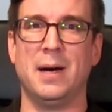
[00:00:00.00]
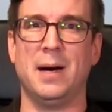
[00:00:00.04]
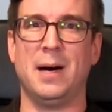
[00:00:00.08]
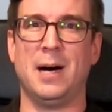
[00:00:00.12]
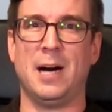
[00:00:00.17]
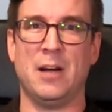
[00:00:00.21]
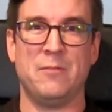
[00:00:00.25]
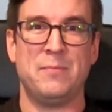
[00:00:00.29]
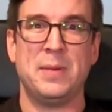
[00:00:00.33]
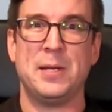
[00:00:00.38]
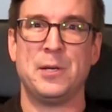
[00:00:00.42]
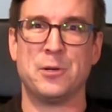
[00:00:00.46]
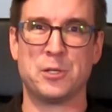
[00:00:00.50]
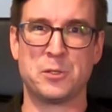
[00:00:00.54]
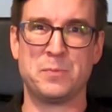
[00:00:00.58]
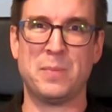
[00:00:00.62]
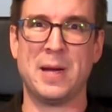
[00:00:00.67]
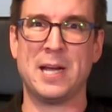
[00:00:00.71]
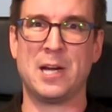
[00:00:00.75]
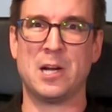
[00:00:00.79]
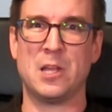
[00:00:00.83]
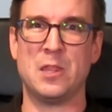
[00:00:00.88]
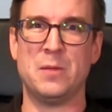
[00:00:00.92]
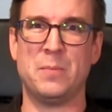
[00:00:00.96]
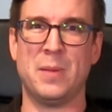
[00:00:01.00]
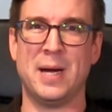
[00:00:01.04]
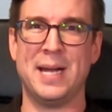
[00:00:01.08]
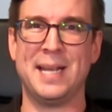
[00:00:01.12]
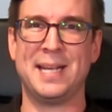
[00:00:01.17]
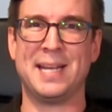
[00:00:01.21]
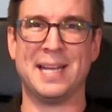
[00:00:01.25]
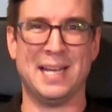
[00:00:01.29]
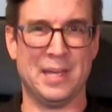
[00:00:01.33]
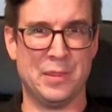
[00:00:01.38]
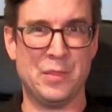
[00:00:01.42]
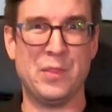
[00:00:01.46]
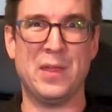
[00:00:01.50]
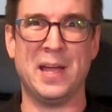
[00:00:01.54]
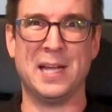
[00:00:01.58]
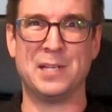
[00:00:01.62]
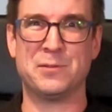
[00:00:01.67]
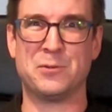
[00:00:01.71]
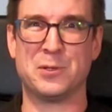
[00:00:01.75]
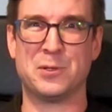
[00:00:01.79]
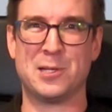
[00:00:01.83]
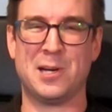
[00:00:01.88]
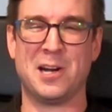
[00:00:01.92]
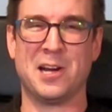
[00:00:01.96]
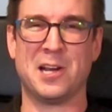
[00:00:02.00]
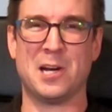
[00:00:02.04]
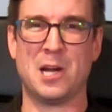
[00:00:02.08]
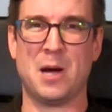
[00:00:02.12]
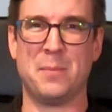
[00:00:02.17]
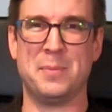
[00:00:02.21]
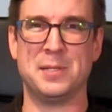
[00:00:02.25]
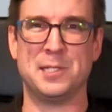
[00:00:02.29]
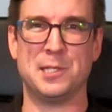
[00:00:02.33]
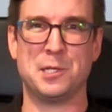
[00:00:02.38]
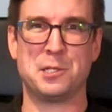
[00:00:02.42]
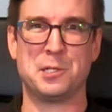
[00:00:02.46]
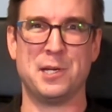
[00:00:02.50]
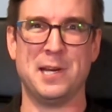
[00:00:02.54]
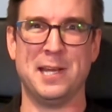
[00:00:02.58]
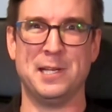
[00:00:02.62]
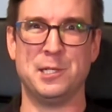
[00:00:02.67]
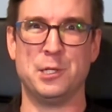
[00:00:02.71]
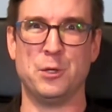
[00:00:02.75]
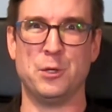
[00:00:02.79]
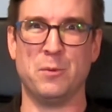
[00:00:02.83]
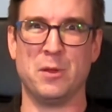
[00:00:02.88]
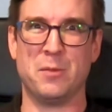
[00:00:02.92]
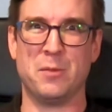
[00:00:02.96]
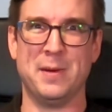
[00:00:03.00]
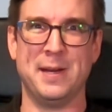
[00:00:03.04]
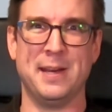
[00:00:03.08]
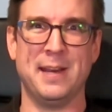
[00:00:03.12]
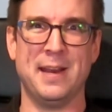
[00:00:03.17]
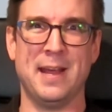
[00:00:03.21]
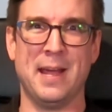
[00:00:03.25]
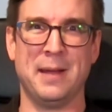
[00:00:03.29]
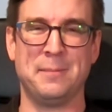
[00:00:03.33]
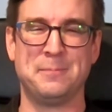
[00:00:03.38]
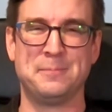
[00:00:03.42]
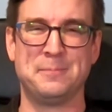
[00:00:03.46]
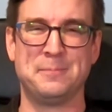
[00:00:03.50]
I've been your Spike on the mic, and thanks for talking Opposition Agent with me today.